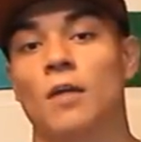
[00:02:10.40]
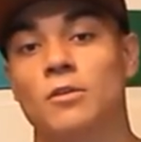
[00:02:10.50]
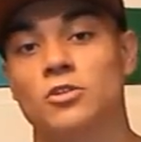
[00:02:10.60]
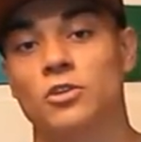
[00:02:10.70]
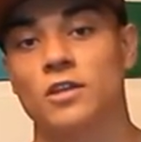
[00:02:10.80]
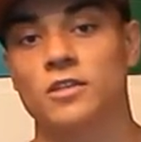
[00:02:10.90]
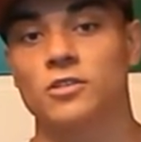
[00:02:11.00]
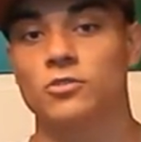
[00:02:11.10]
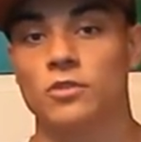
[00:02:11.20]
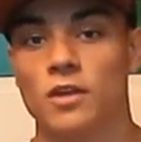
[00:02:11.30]
I'm going to show you guys how
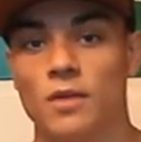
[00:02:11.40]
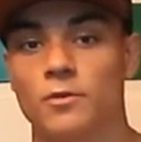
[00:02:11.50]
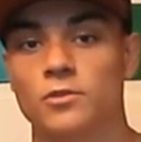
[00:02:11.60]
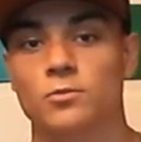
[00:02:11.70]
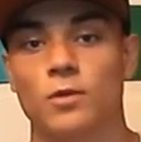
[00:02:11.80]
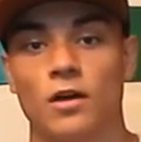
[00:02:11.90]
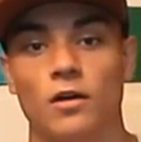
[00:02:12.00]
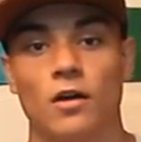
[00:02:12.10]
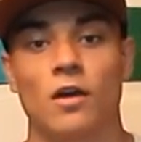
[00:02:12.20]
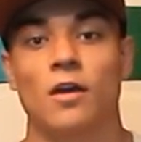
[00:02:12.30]
to do with cable as
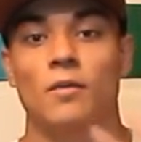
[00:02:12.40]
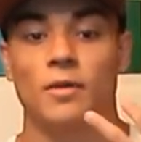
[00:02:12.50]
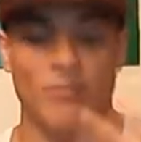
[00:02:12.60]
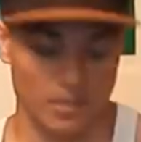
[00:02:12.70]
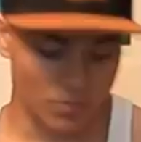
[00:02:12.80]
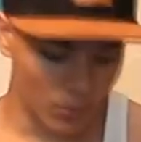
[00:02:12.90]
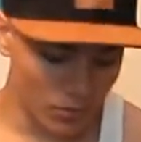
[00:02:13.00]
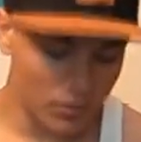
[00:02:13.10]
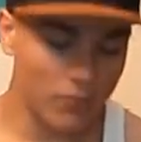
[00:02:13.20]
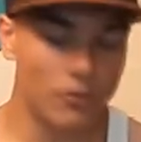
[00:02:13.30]
well, but that's
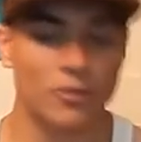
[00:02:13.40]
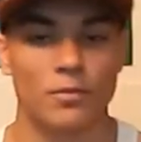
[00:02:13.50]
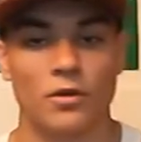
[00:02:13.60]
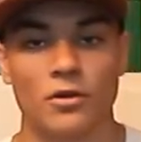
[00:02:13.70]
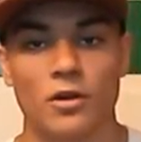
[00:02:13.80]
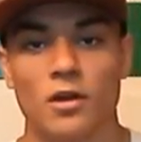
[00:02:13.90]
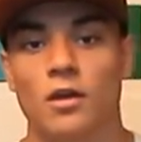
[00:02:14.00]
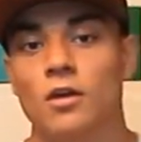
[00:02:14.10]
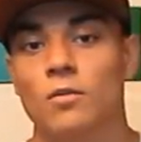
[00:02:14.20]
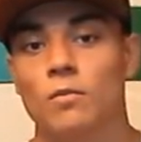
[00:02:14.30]
mostly for the burn.
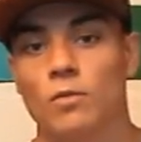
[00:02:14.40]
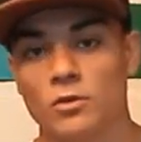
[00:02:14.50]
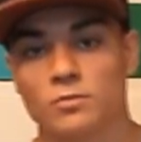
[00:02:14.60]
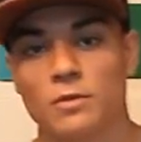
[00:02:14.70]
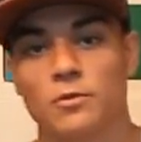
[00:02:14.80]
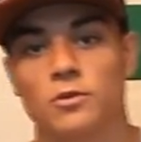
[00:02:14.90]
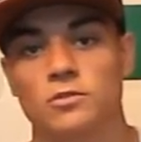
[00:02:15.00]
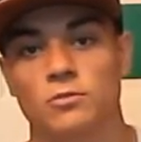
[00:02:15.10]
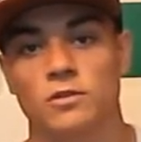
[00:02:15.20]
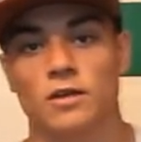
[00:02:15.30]
Most people
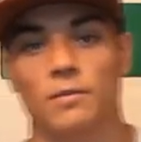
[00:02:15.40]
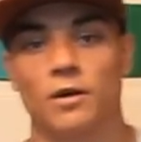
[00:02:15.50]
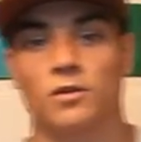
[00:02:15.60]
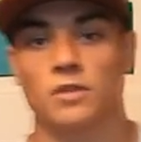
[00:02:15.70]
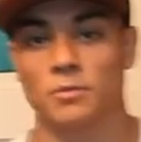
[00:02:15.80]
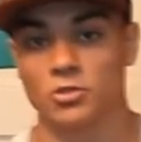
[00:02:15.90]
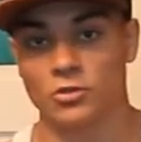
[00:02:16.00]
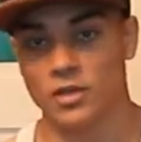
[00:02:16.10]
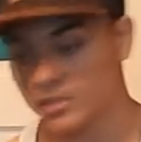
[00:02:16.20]
use it with dumbbells. I'm going to show you